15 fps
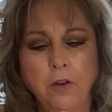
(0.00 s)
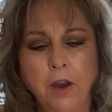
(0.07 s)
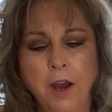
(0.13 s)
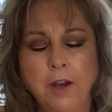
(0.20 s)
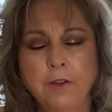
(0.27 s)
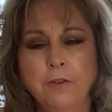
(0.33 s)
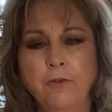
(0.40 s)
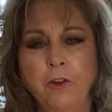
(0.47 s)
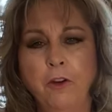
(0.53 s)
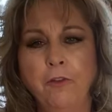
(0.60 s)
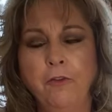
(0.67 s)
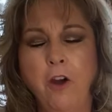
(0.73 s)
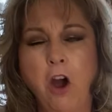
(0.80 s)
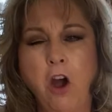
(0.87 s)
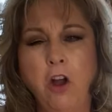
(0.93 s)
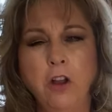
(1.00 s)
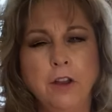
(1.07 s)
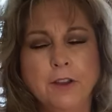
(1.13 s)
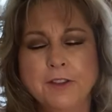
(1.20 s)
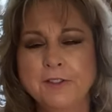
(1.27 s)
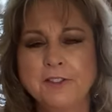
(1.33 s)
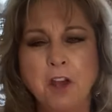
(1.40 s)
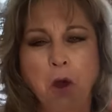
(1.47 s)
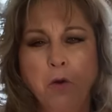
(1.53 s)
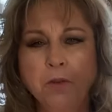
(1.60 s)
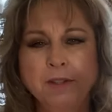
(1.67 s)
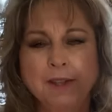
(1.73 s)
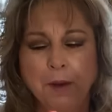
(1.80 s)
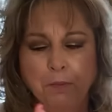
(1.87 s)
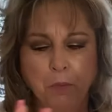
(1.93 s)
and for fall? So
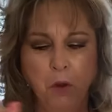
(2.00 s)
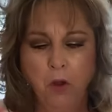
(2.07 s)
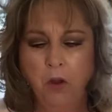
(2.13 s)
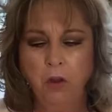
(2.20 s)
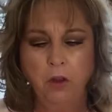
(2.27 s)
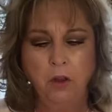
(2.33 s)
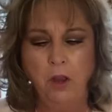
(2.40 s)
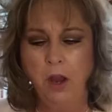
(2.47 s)
simple.